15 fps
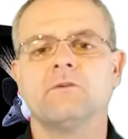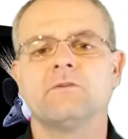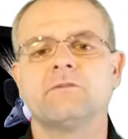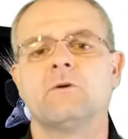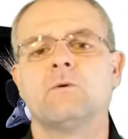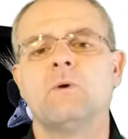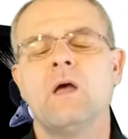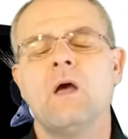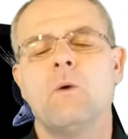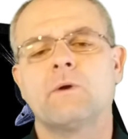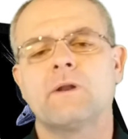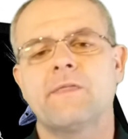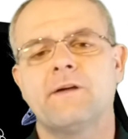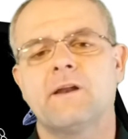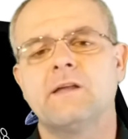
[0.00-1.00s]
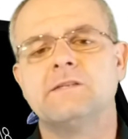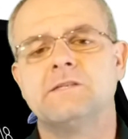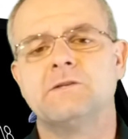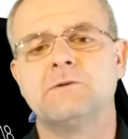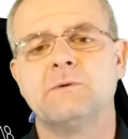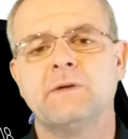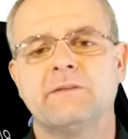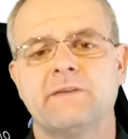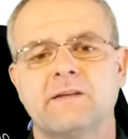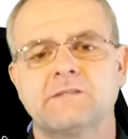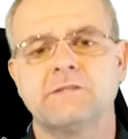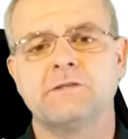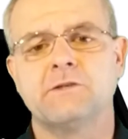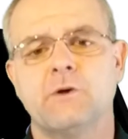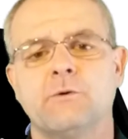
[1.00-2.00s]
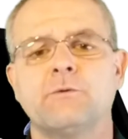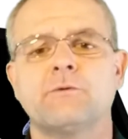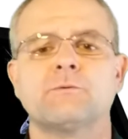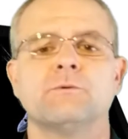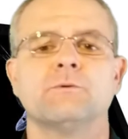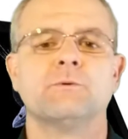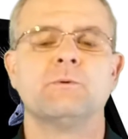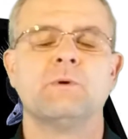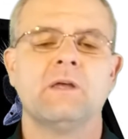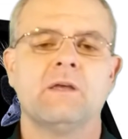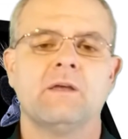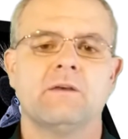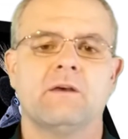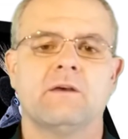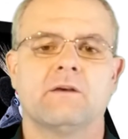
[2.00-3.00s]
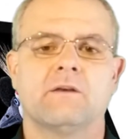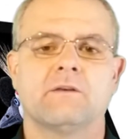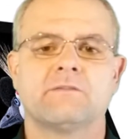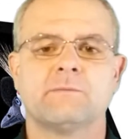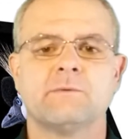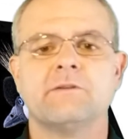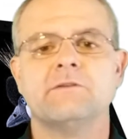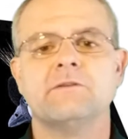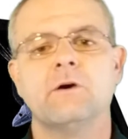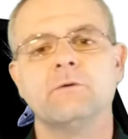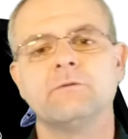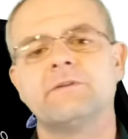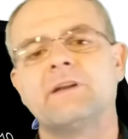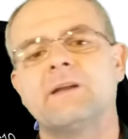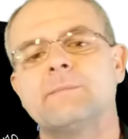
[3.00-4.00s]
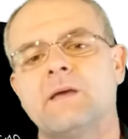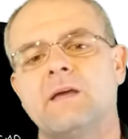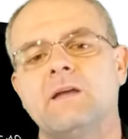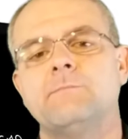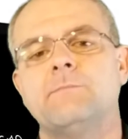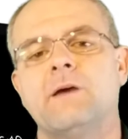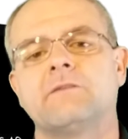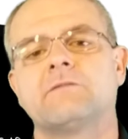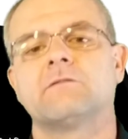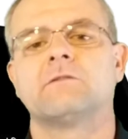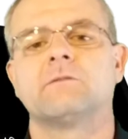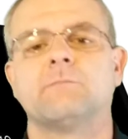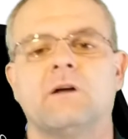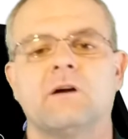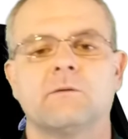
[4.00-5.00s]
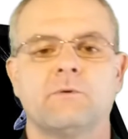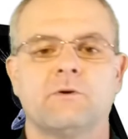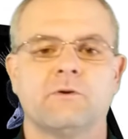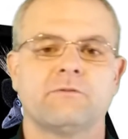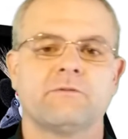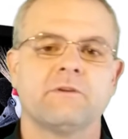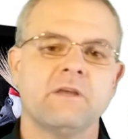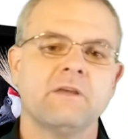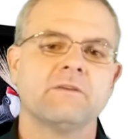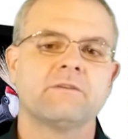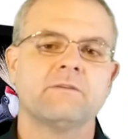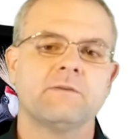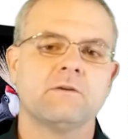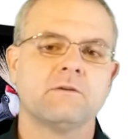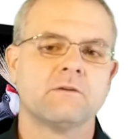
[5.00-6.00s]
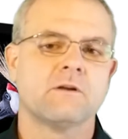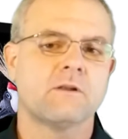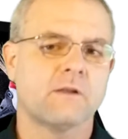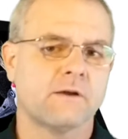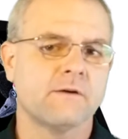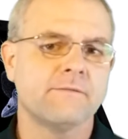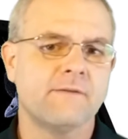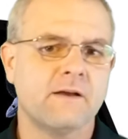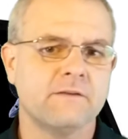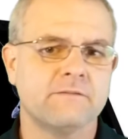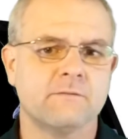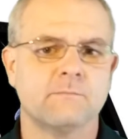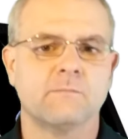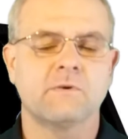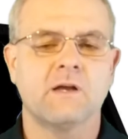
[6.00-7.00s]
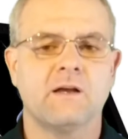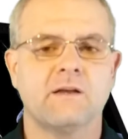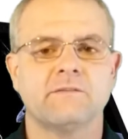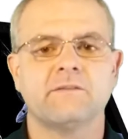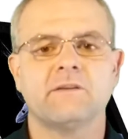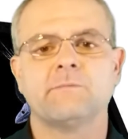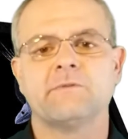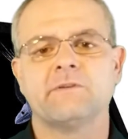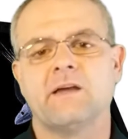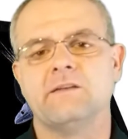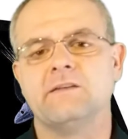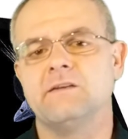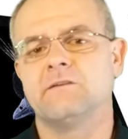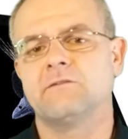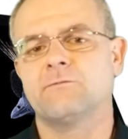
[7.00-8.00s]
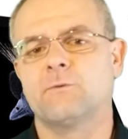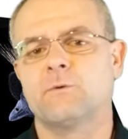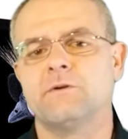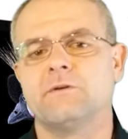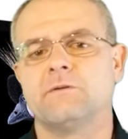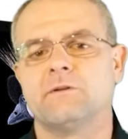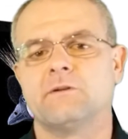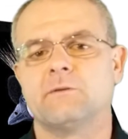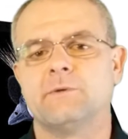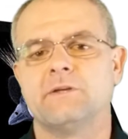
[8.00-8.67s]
So what I thought I'd do is actually go through some of the notes that I made based on their blog post, see if I couldn't clarify some concepts and ideas for you a little